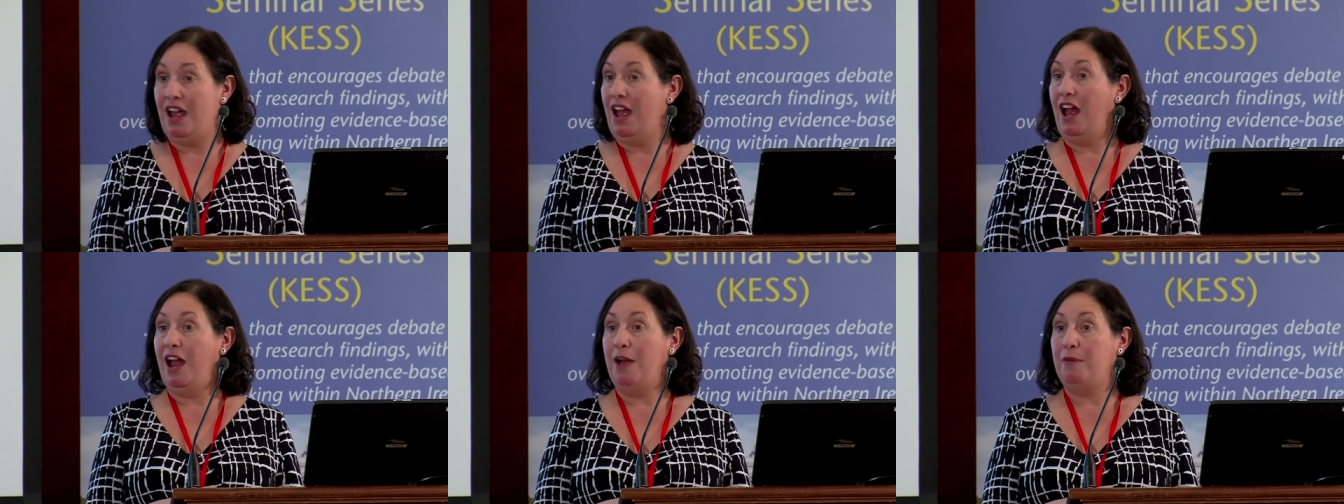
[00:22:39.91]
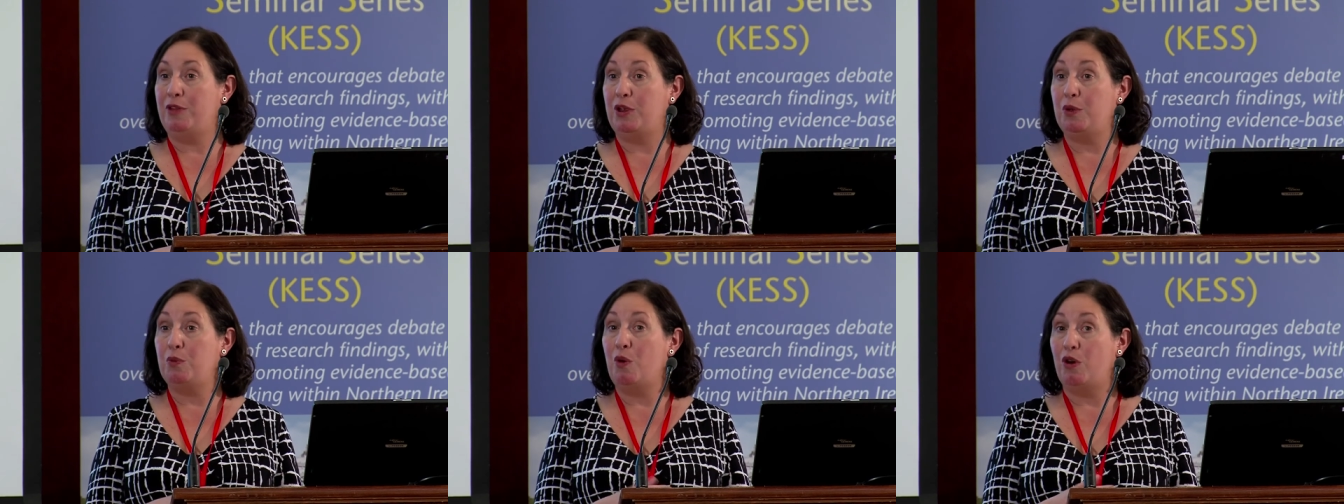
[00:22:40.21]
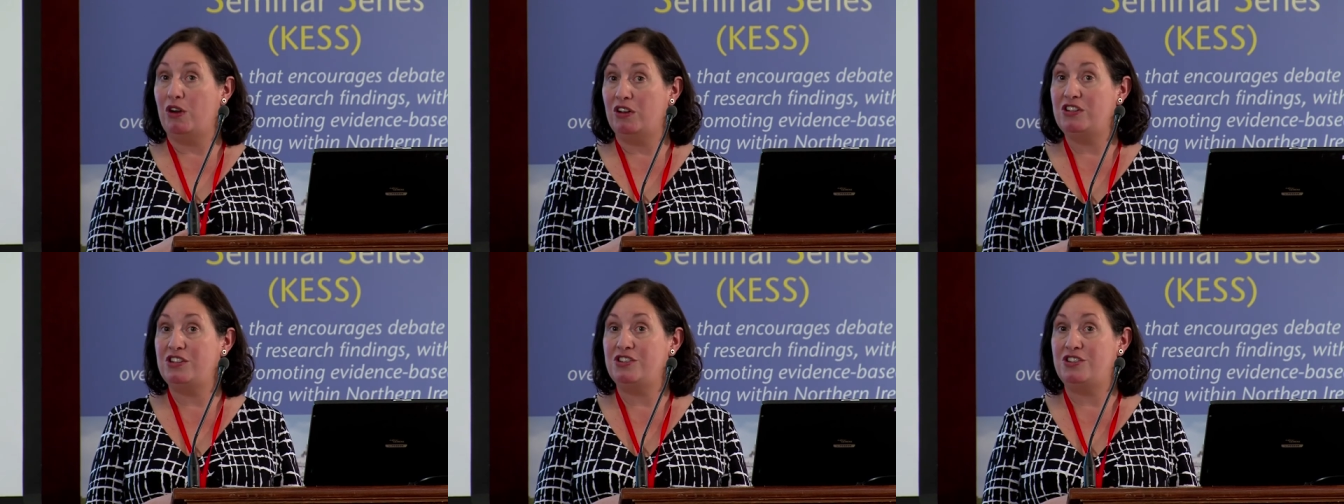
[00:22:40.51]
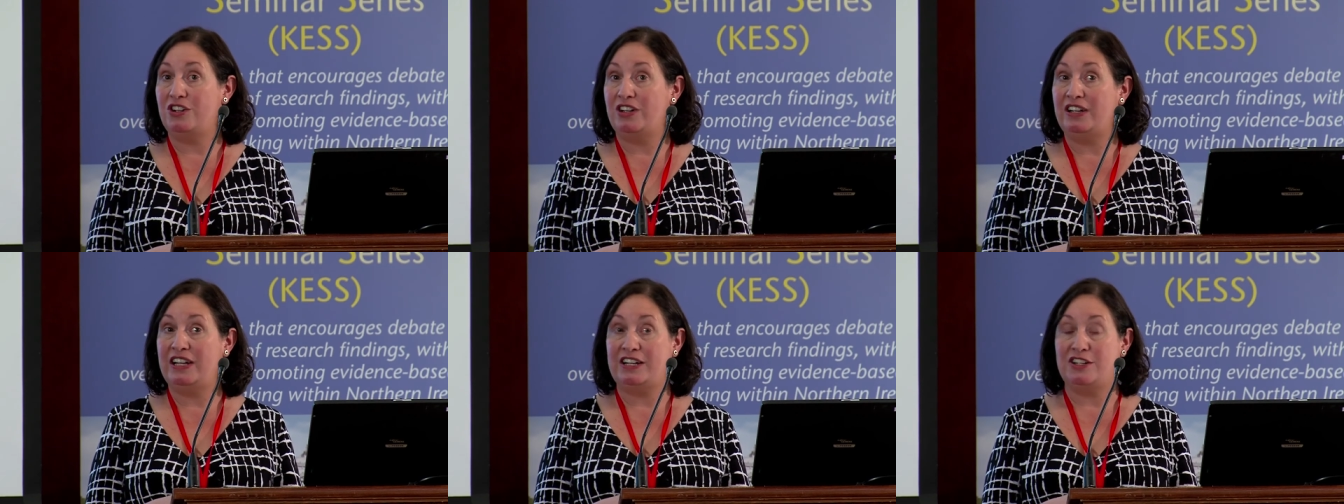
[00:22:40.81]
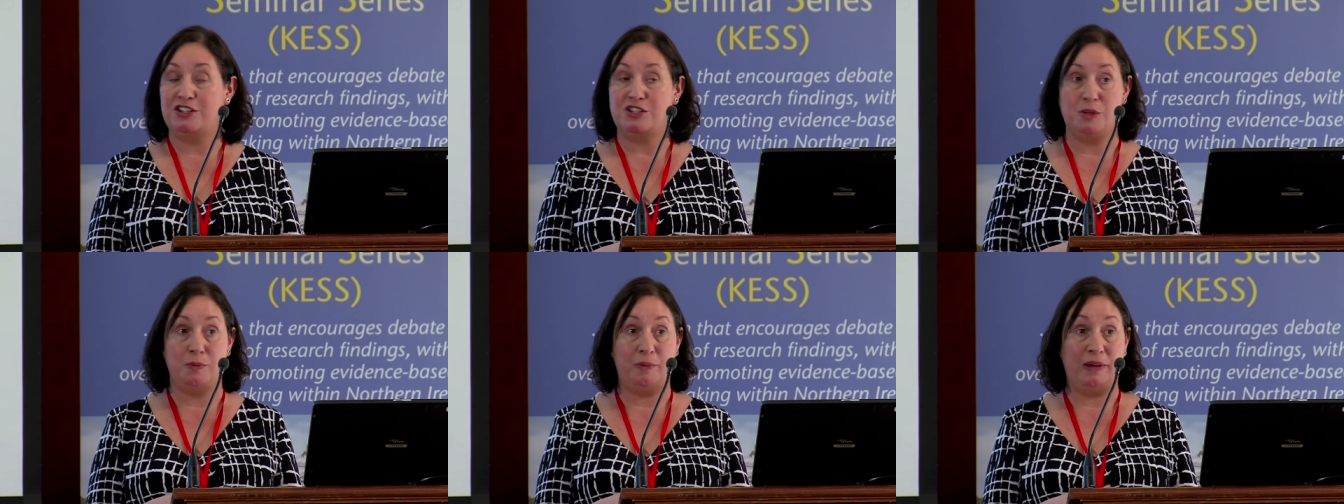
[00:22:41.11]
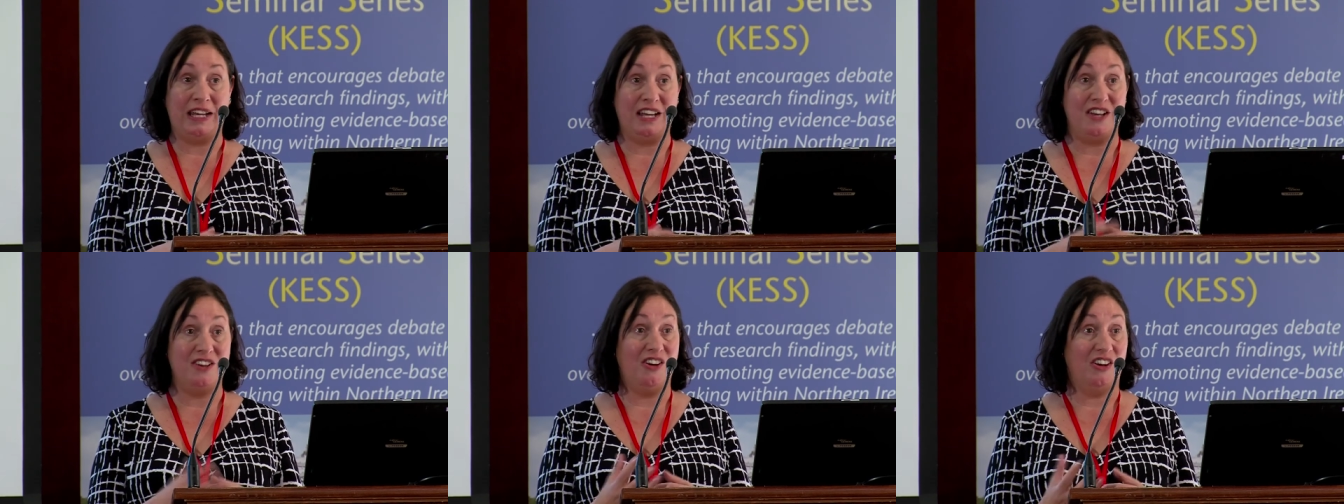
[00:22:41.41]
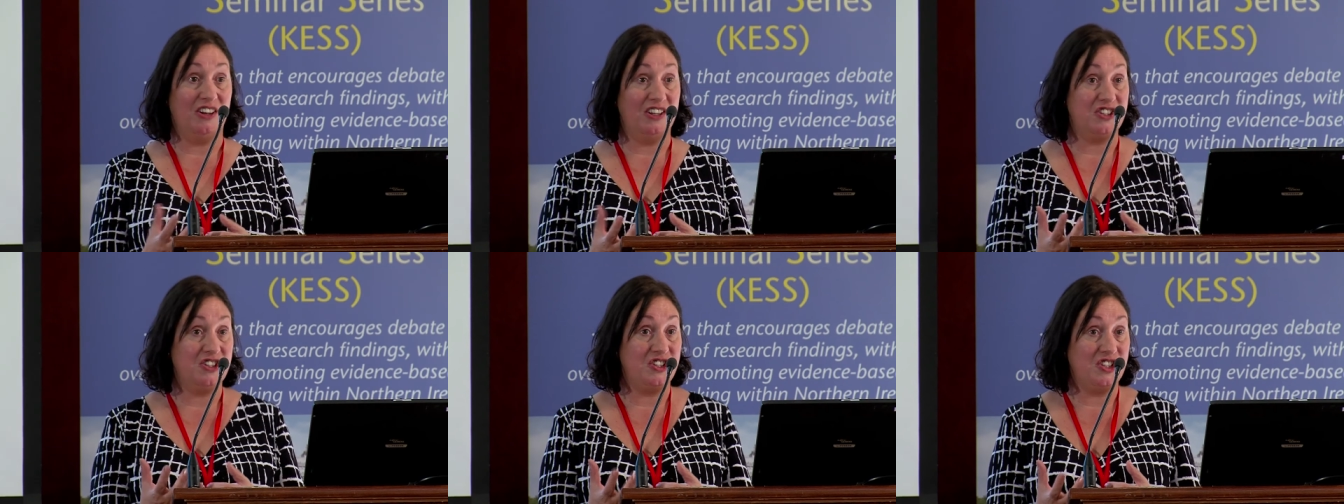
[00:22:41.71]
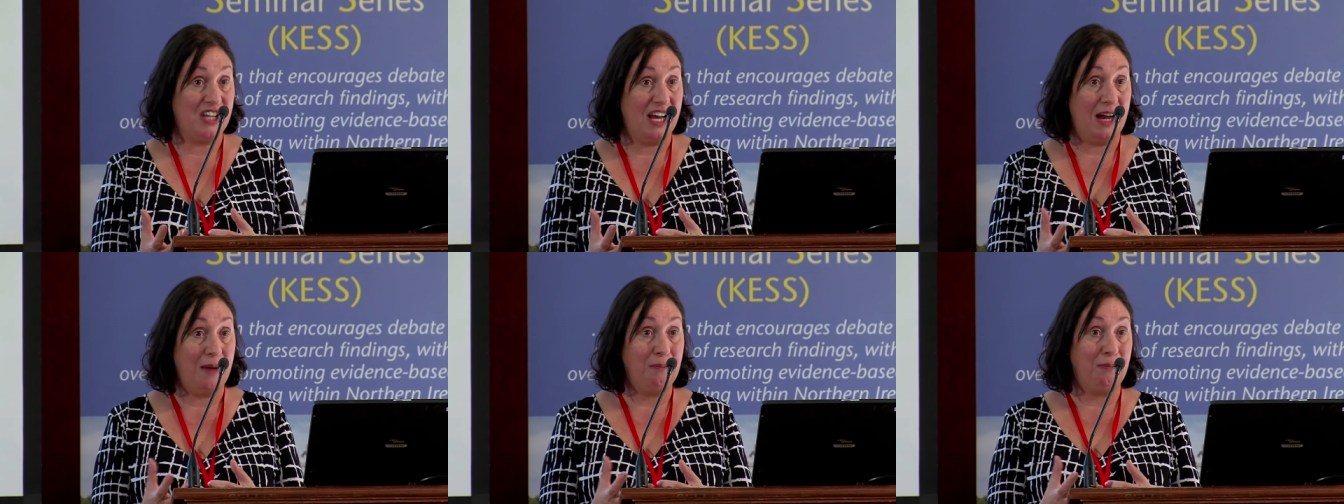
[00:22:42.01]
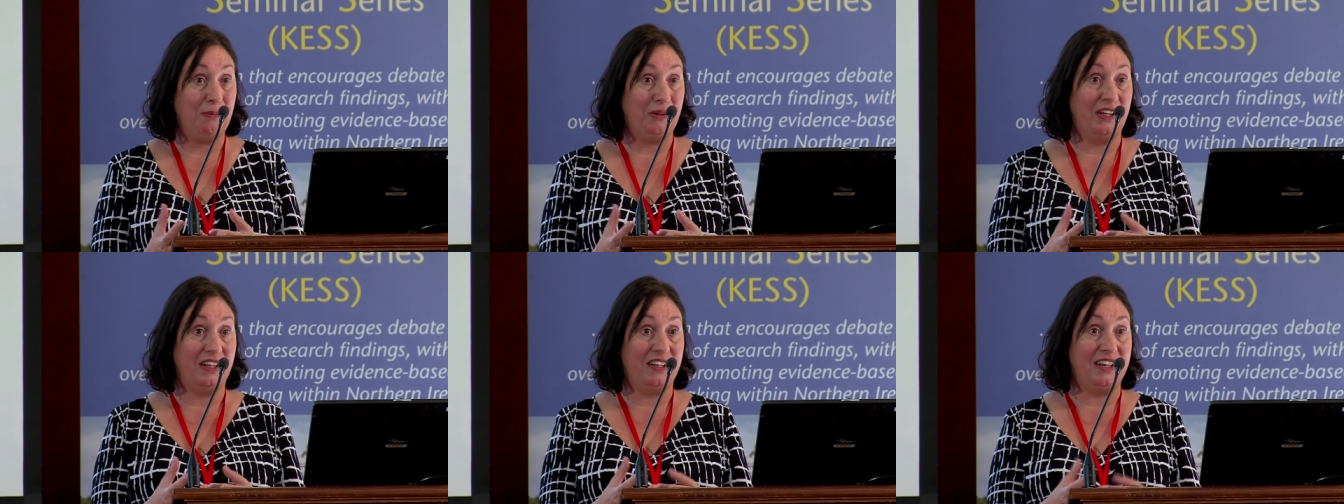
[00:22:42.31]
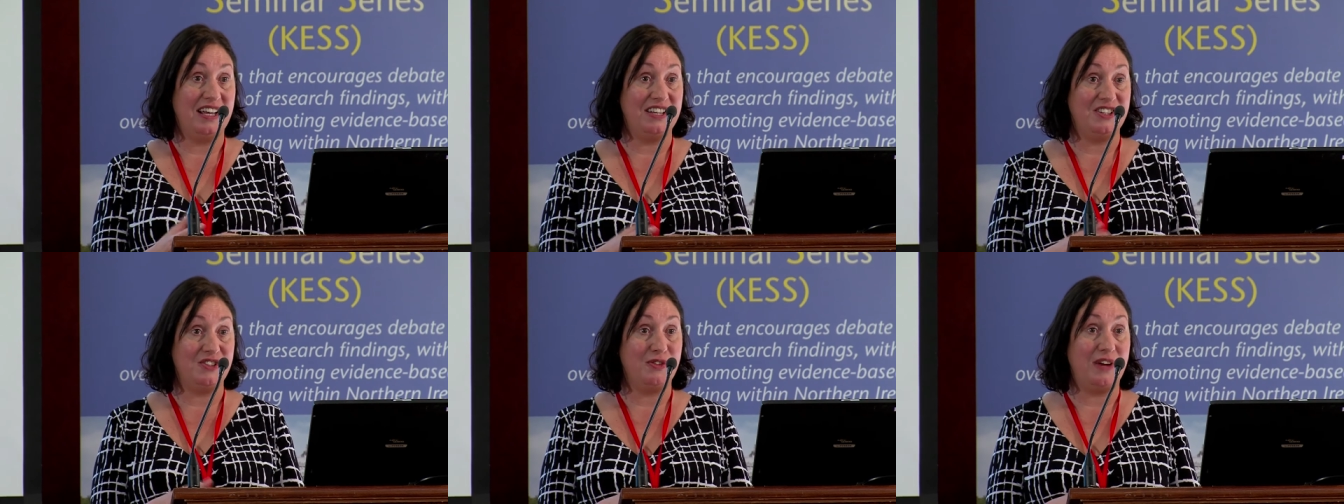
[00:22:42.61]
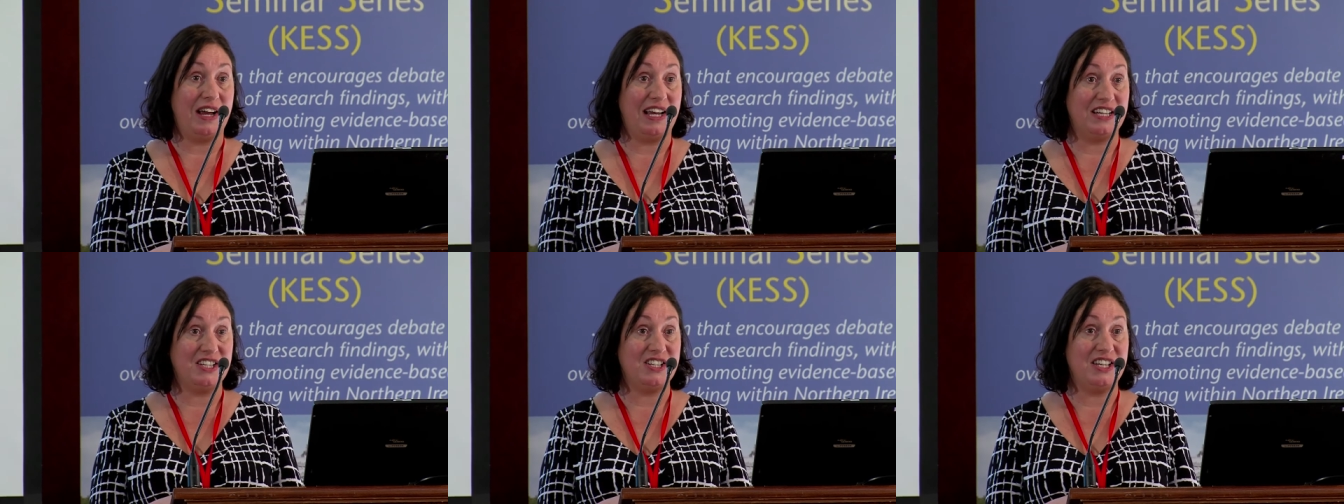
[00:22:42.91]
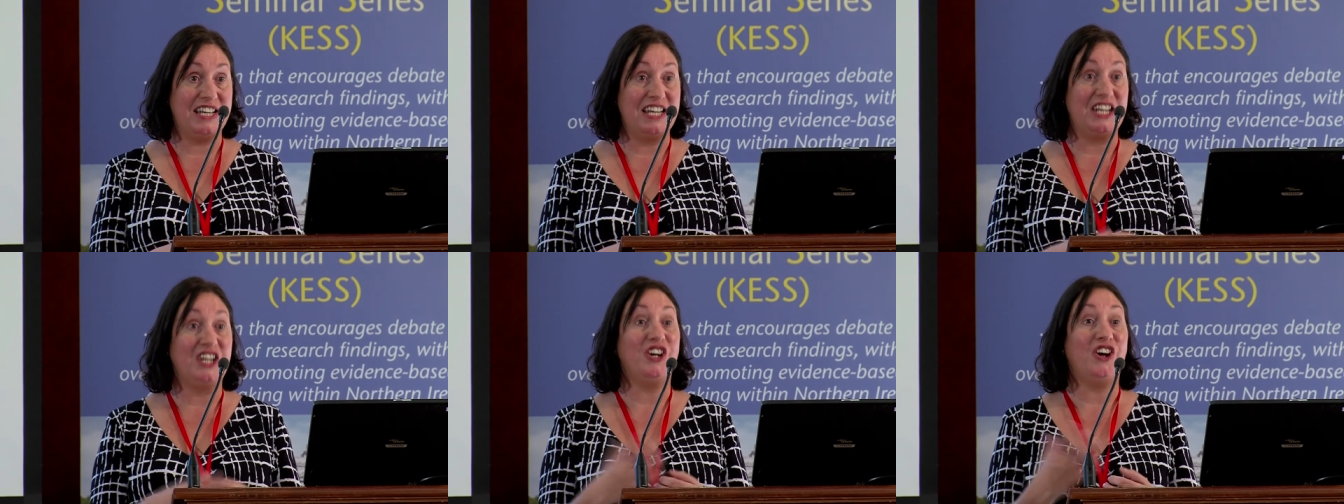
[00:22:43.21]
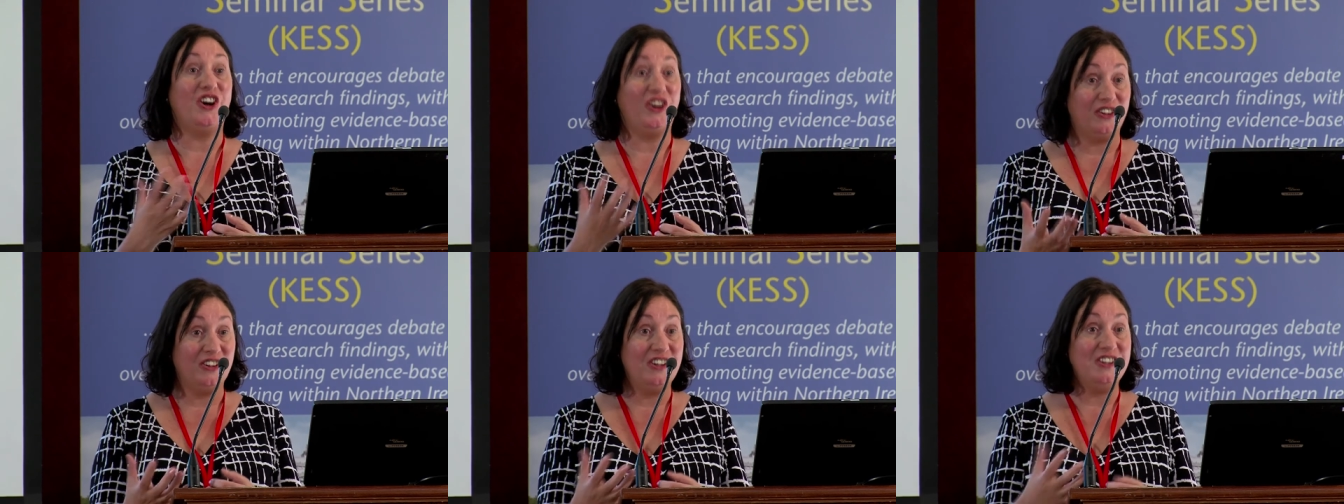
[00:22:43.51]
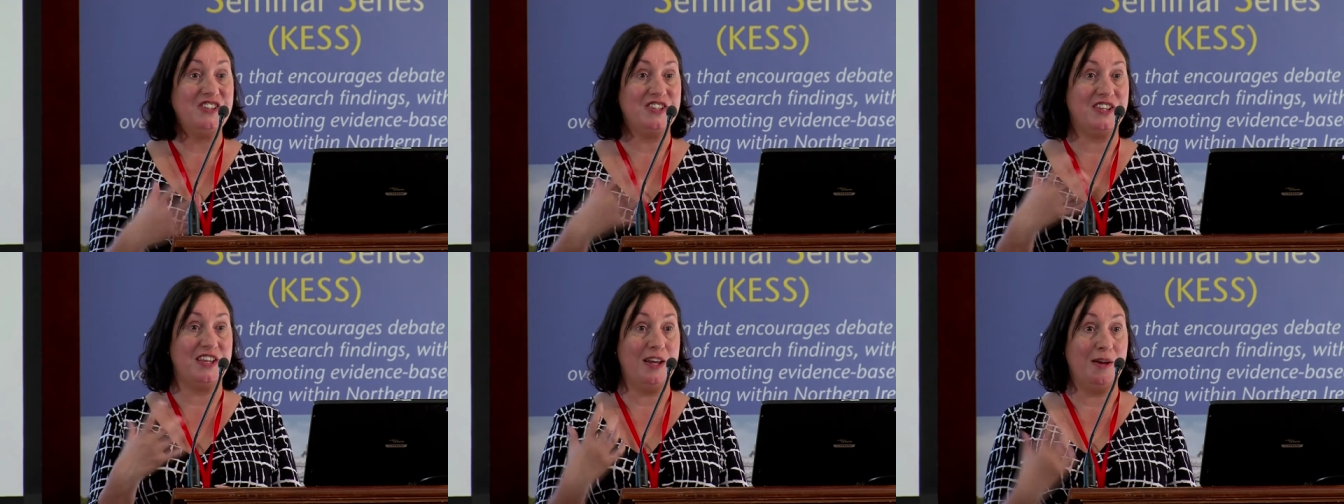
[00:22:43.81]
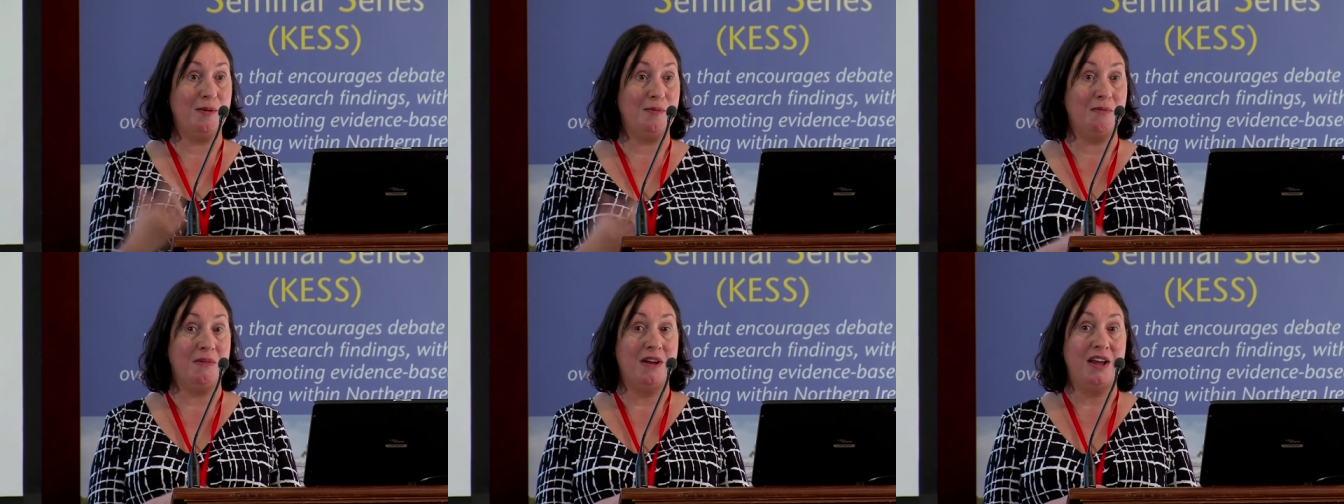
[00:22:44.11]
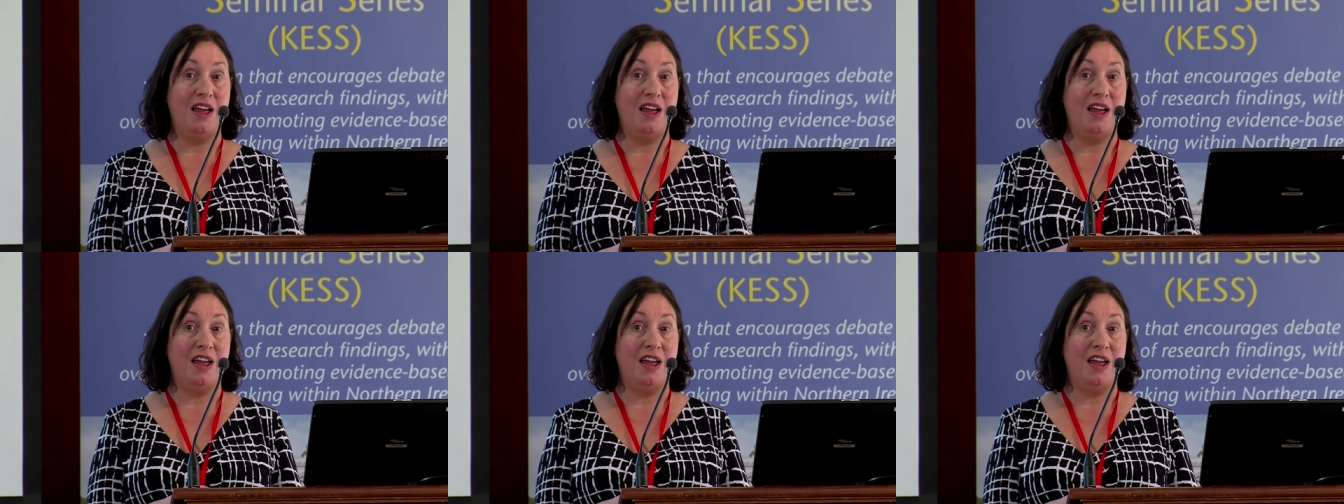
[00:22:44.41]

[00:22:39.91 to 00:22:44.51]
and they wanted their leader to be a knowledge champion and to actually encourage them